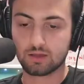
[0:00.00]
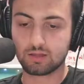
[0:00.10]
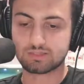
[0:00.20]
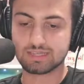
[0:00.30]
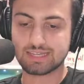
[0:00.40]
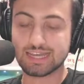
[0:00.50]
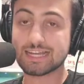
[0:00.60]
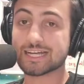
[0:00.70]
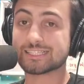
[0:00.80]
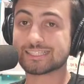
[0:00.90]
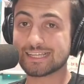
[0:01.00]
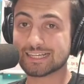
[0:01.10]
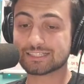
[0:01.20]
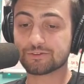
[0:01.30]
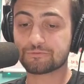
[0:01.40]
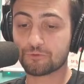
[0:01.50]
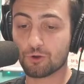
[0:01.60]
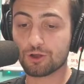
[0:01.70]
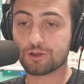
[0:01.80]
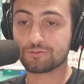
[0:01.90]
to get a
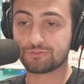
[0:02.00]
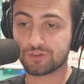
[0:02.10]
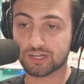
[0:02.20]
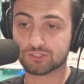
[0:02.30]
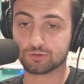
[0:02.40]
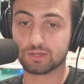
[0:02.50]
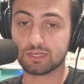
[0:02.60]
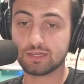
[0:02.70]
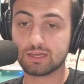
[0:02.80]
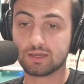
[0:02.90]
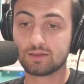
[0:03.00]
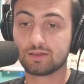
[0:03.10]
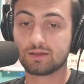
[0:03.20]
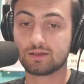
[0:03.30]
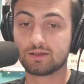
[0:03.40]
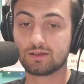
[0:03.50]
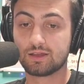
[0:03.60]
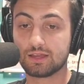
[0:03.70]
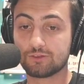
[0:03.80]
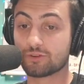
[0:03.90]
6-4 victory
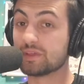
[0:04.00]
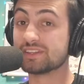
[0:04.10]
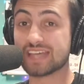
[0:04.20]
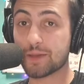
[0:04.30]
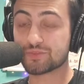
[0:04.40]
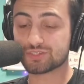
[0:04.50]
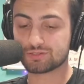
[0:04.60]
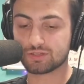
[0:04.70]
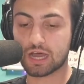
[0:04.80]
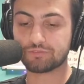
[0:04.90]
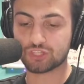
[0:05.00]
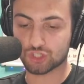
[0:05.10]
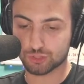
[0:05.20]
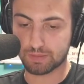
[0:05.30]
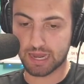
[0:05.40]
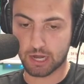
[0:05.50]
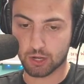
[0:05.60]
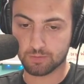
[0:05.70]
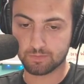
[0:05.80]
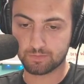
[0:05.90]
from the depths of despair.